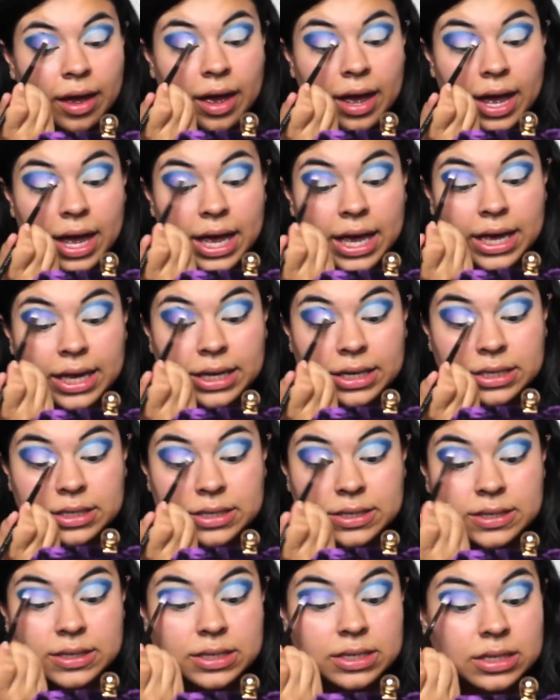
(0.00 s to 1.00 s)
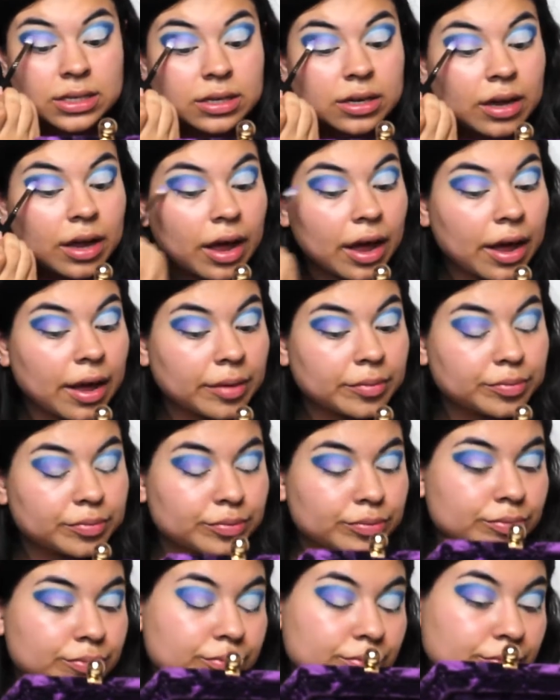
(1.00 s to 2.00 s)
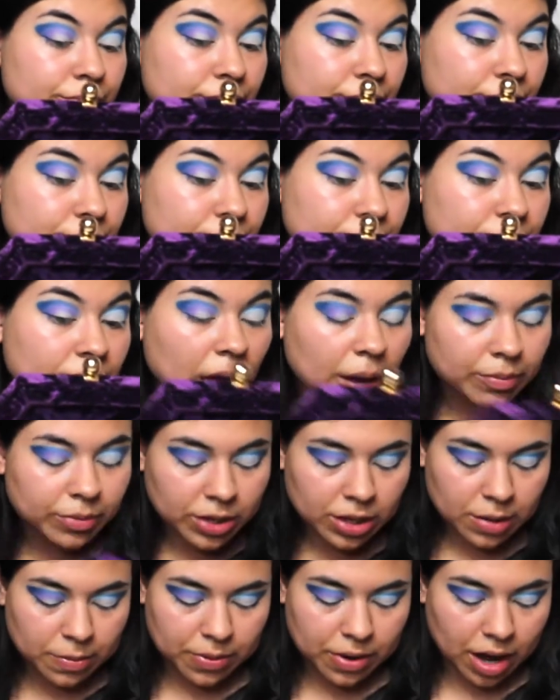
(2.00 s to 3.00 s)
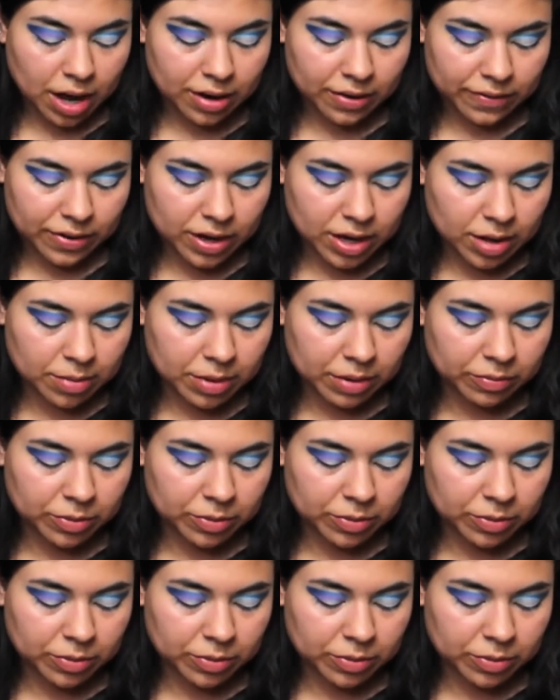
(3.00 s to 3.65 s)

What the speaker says: and I'm really proud of him.